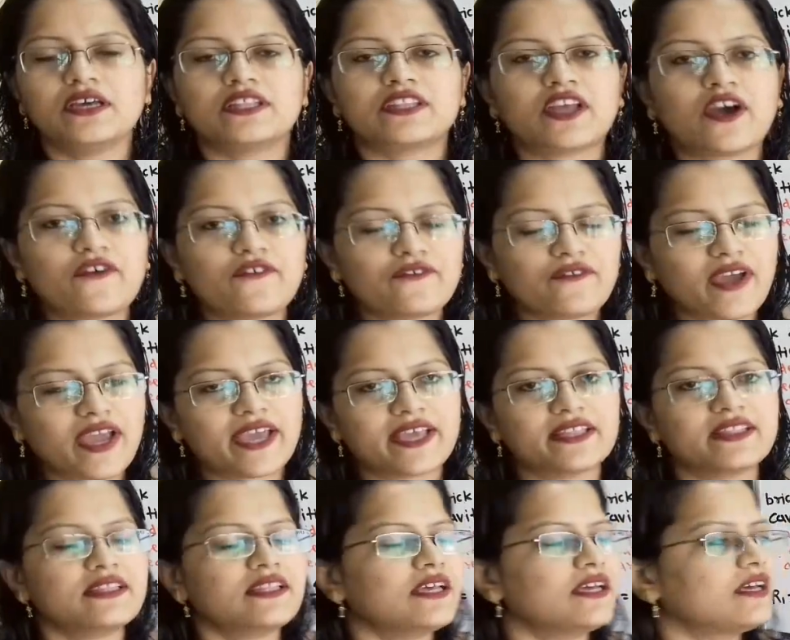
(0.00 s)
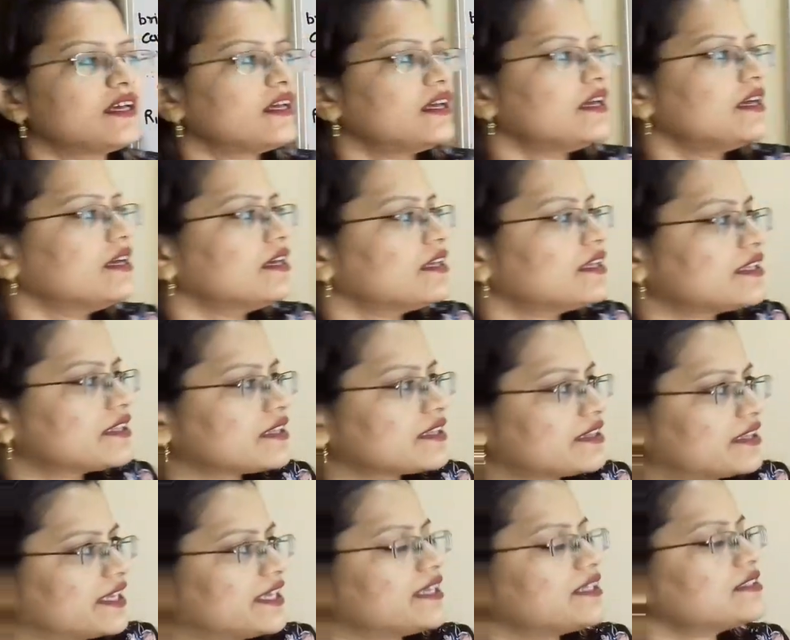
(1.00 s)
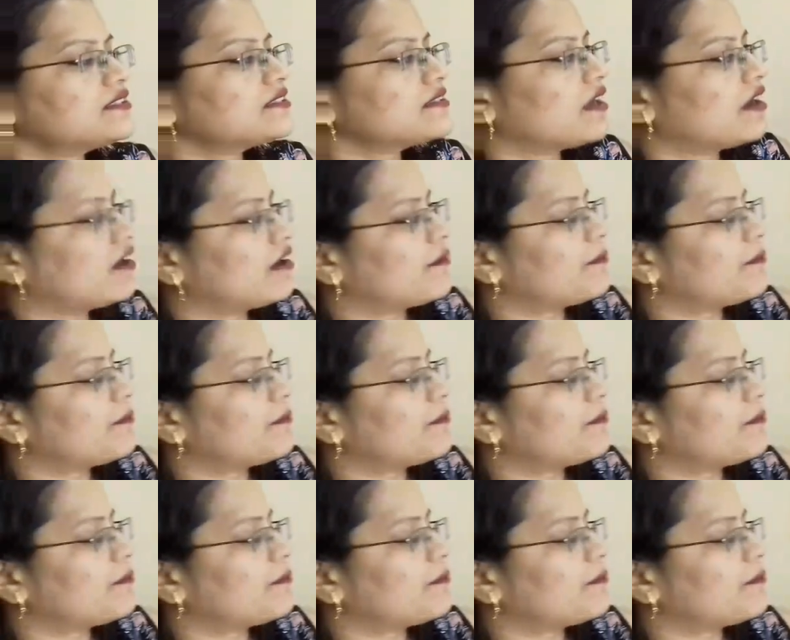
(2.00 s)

Now when this